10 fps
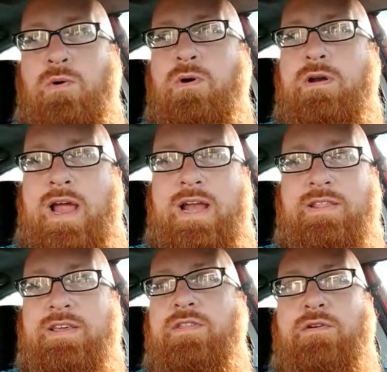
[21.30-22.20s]
or
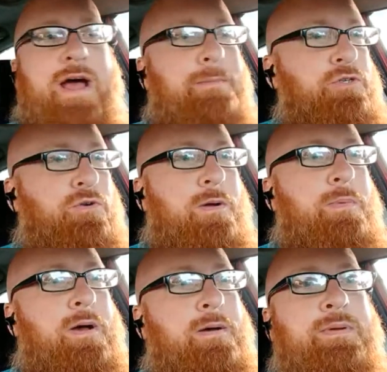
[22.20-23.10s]
any of the other apps,
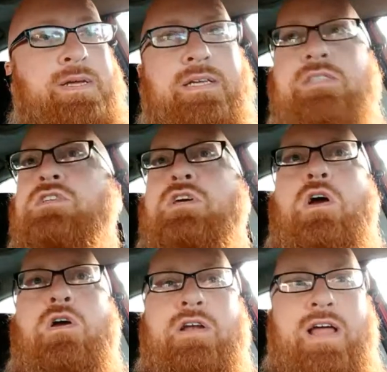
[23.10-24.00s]
Grubhub,
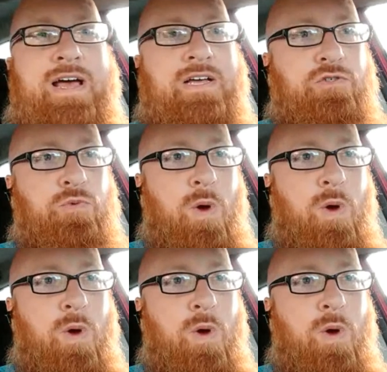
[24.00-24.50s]
Instacart as